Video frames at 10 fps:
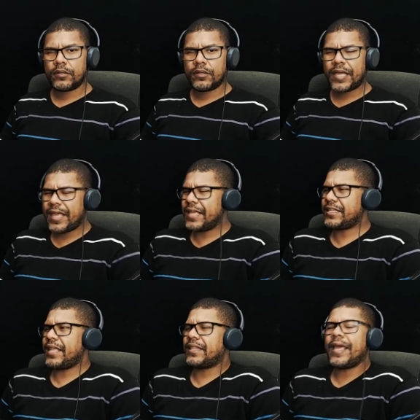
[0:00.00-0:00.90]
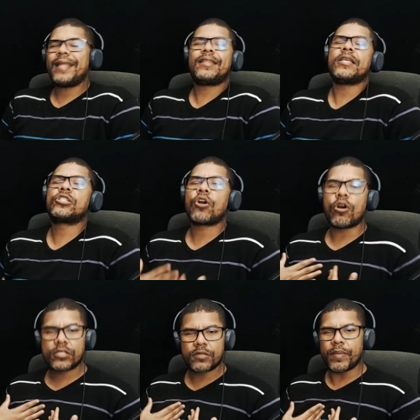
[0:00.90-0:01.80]
It
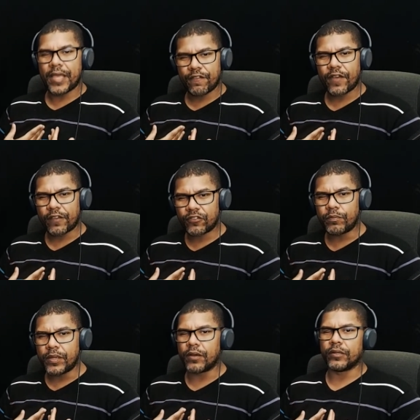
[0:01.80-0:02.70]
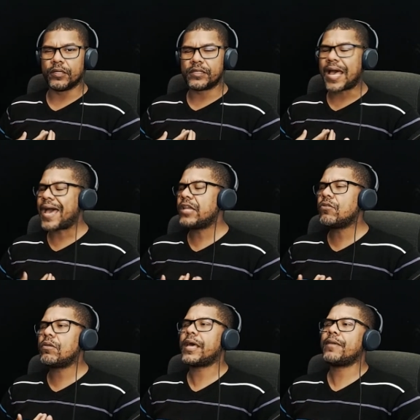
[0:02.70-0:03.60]
disgusts me, if I have to be honest. I don't
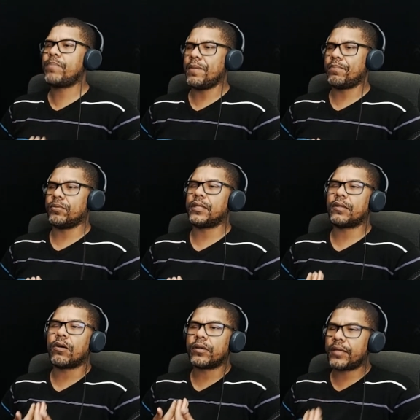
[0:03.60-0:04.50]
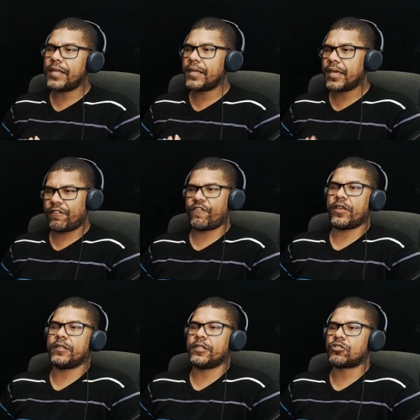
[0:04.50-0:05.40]
like people that are taking
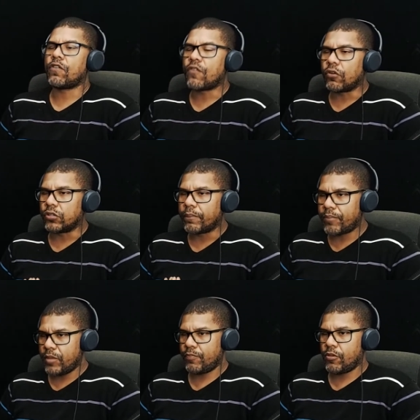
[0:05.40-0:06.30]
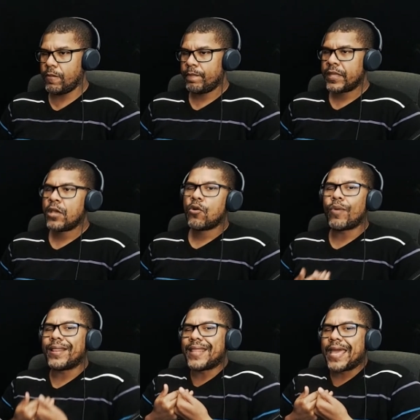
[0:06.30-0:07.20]
advantage of other people
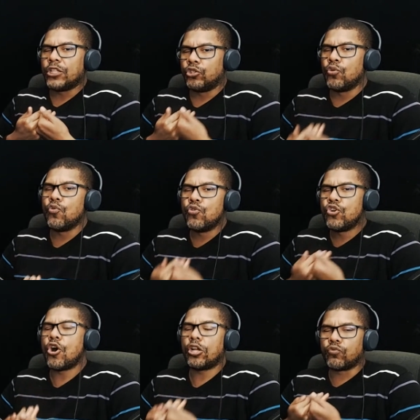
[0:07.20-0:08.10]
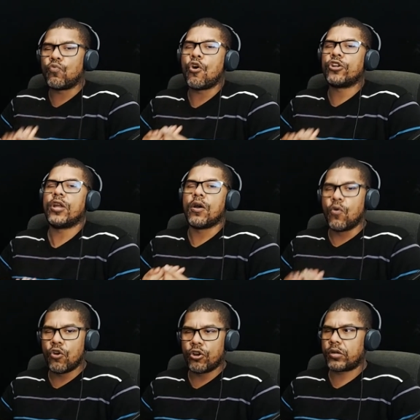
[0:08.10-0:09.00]
when they do not want to
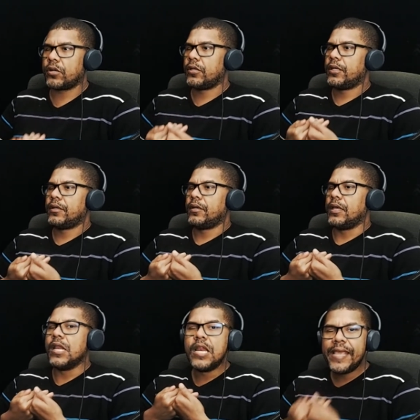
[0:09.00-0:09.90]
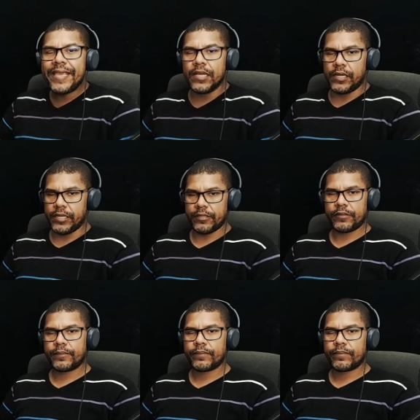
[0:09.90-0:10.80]
work legally.
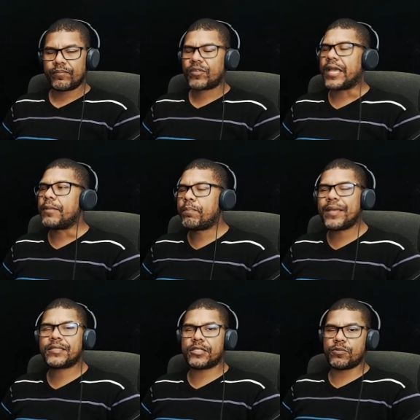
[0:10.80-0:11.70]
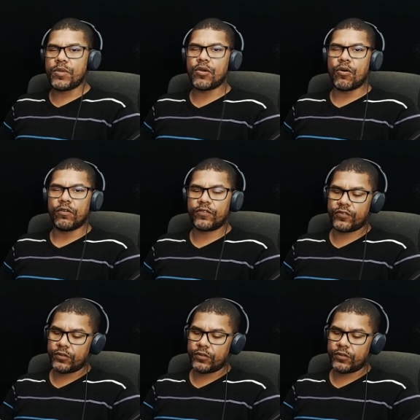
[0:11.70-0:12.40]
It pisses me off.